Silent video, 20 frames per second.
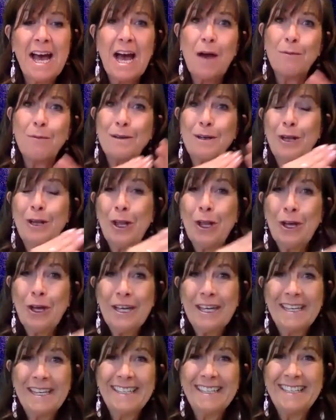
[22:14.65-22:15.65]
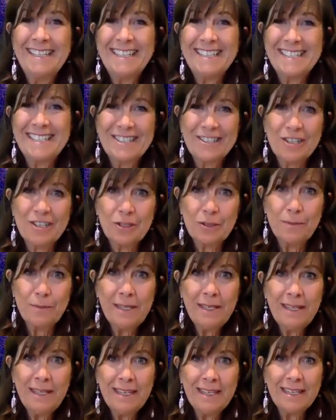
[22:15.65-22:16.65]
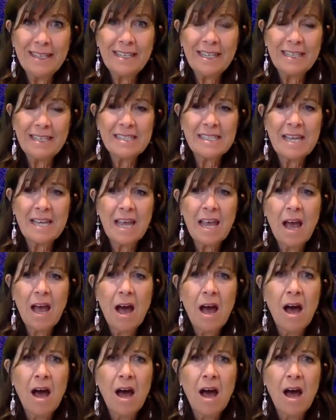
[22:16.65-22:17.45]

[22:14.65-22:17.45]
I would look at social media and I'd say,